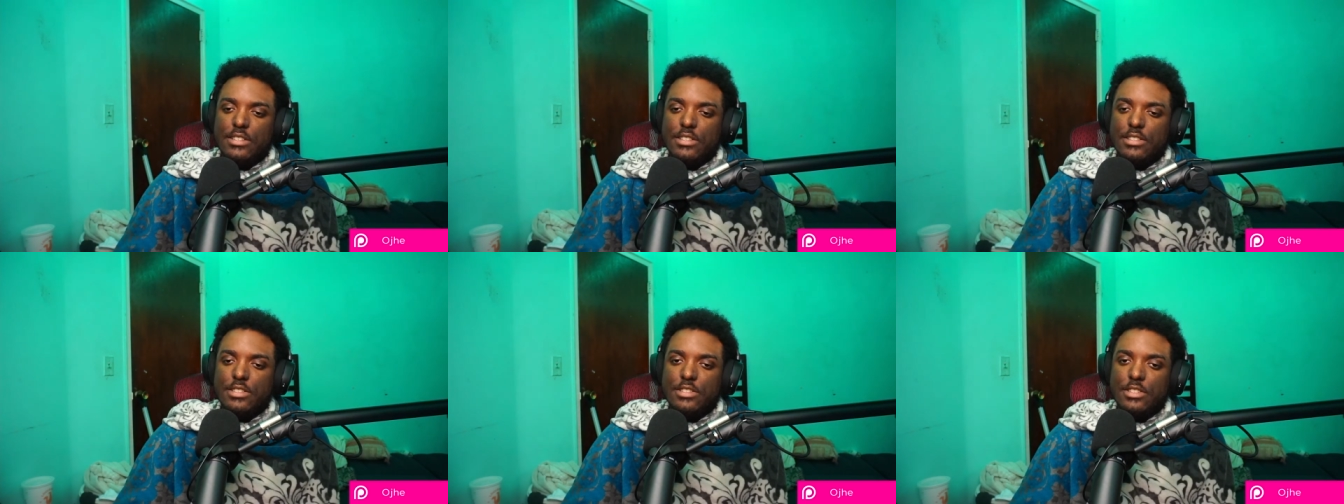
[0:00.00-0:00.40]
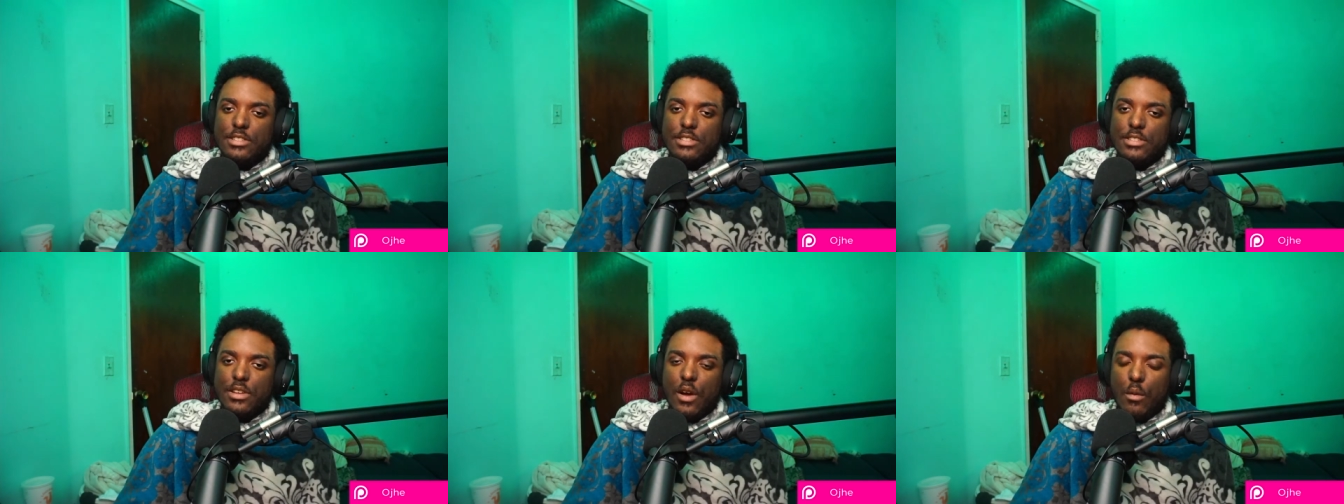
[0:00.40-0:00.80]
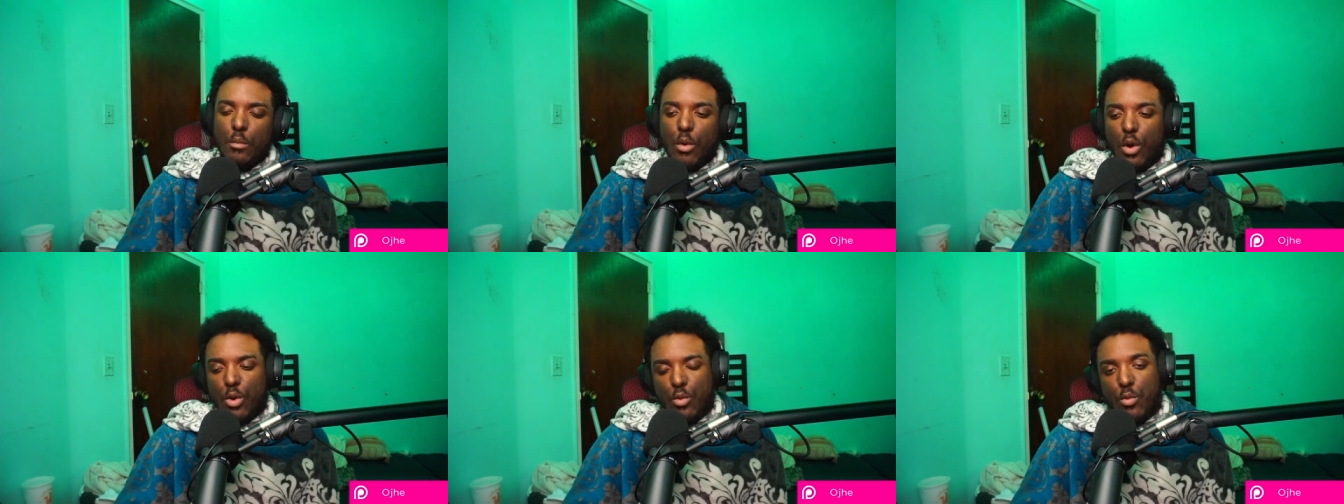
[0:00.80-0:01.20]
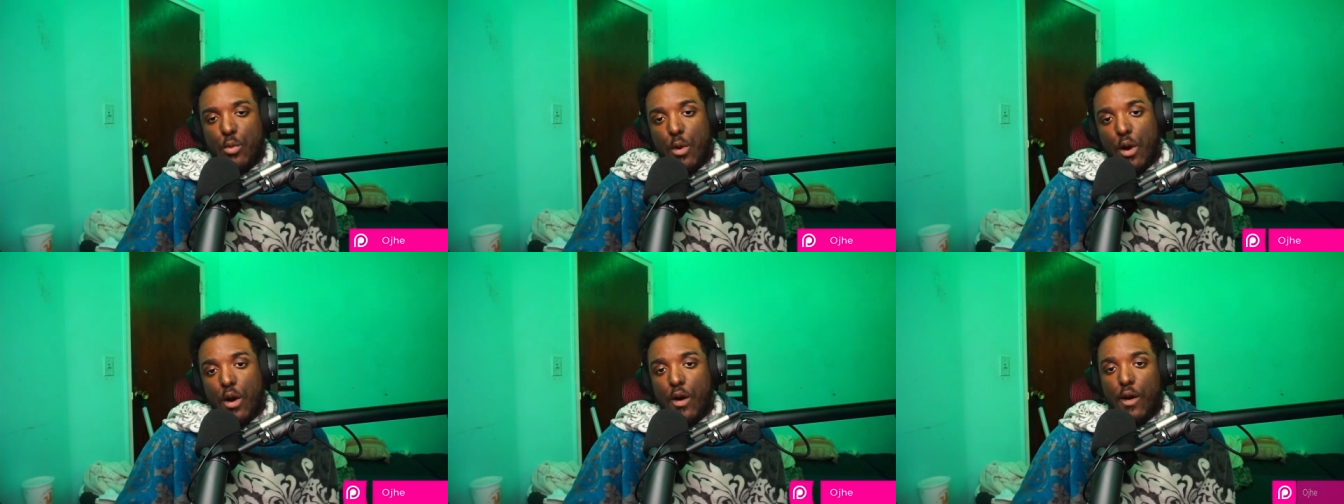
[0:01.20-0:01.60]
just a more
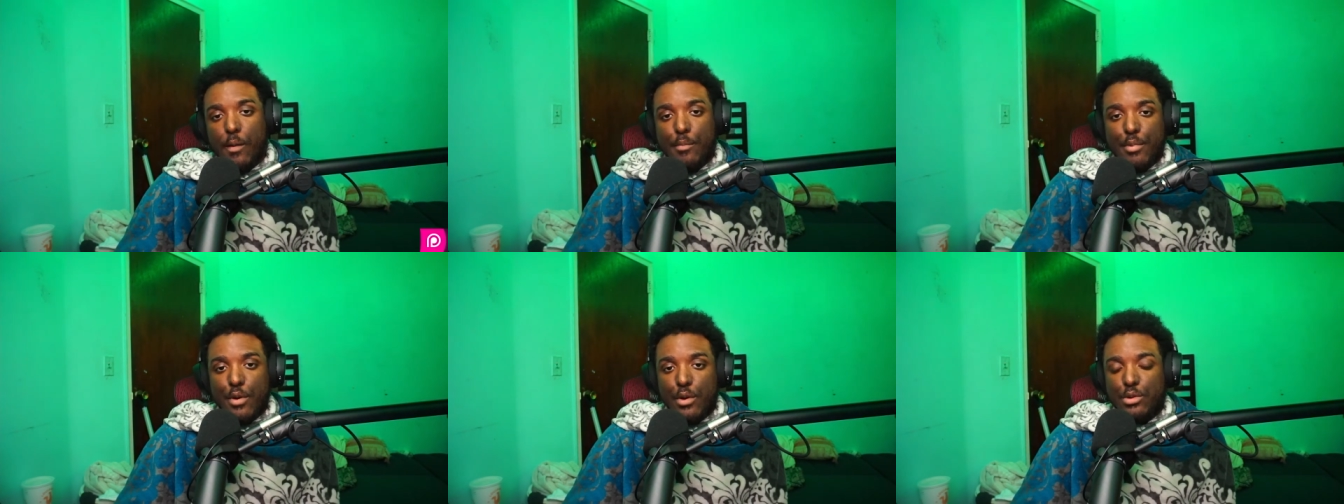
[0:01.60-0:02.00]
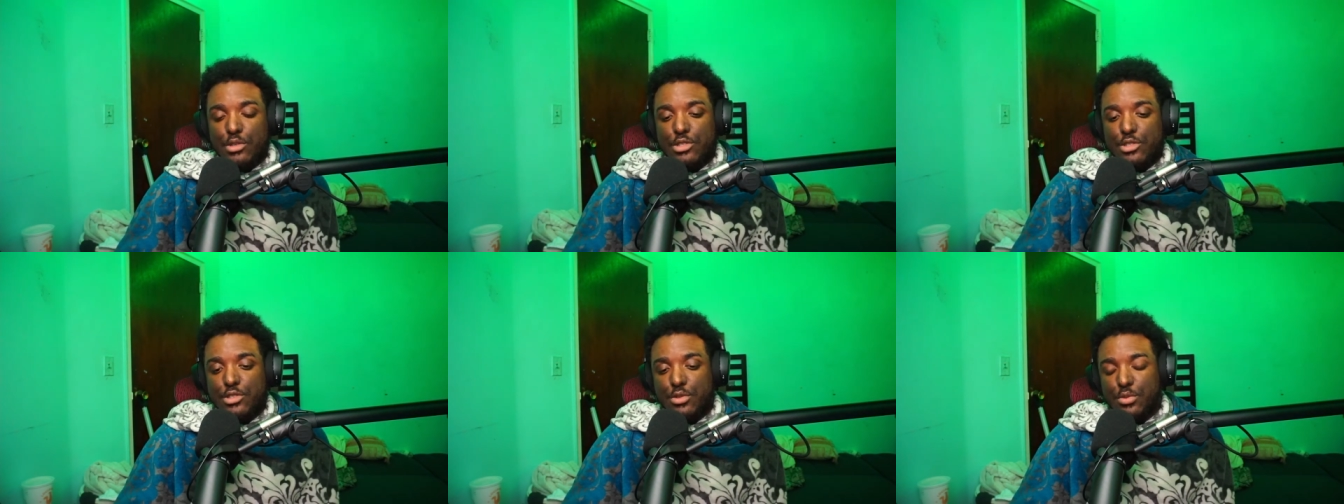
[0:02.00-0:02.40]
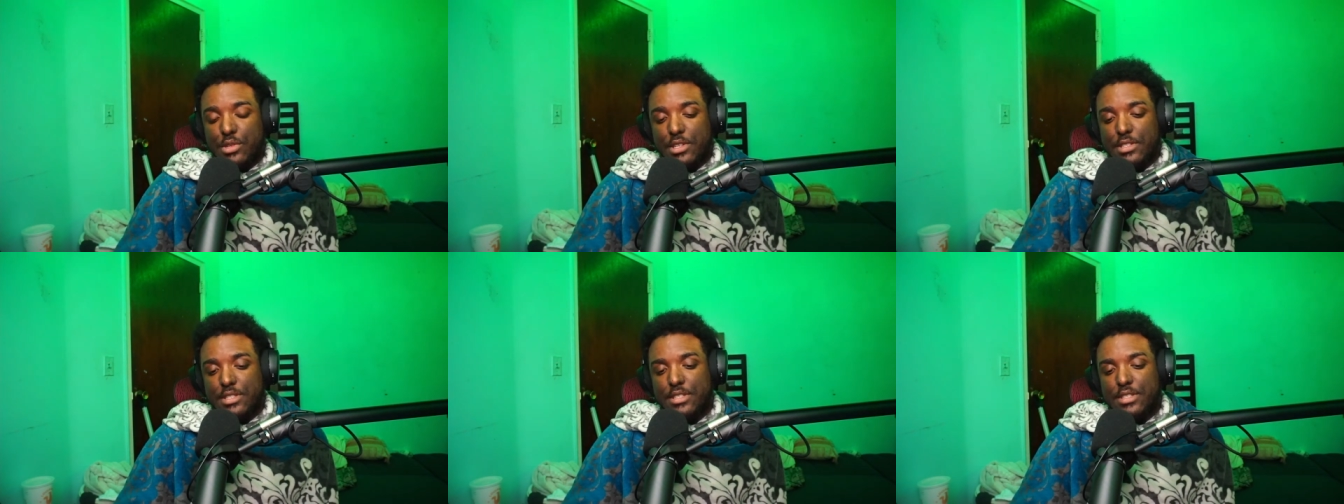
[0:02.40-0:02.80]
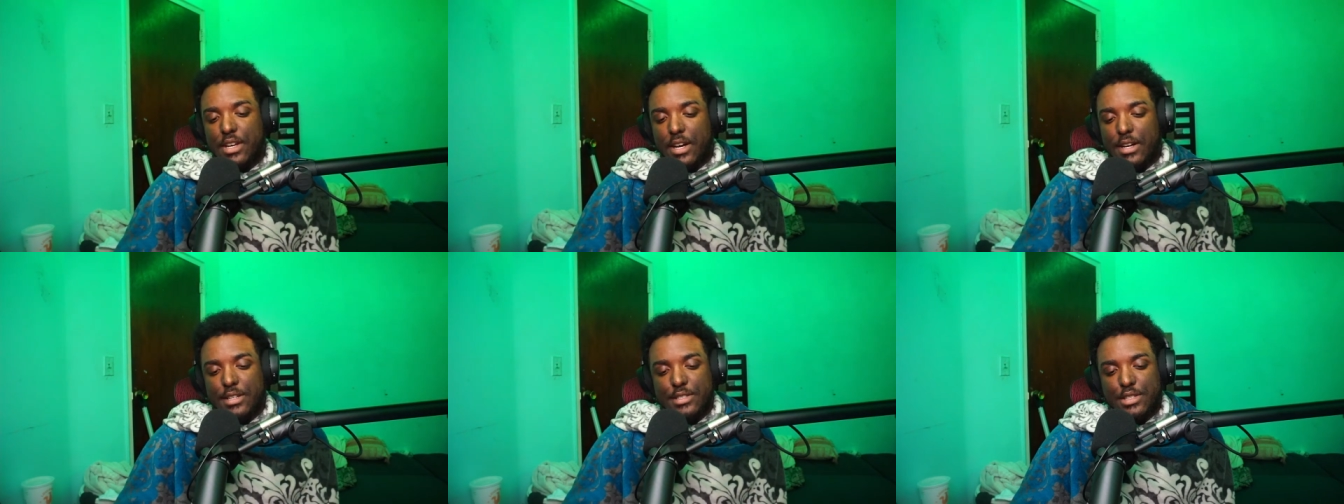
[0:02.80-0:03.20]
raw approach to these
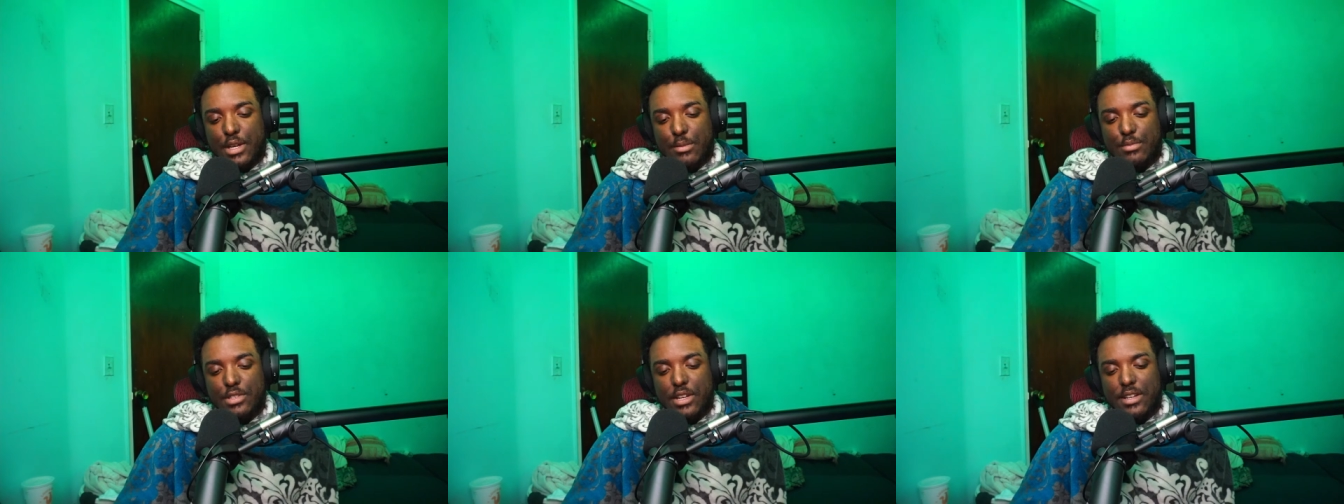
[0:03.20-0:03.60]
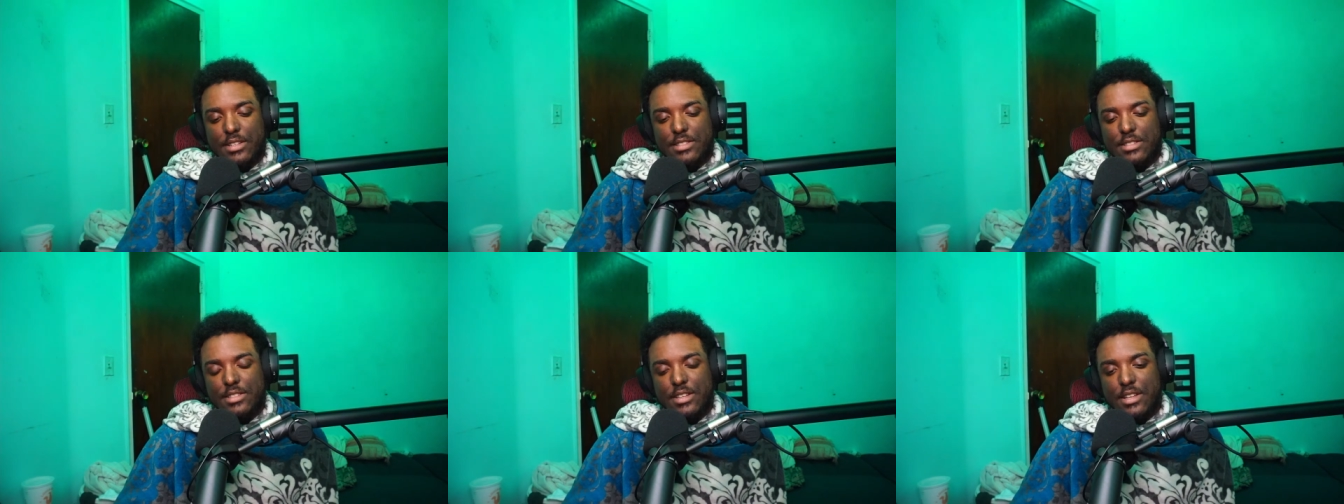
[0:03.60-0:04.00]
uh subjects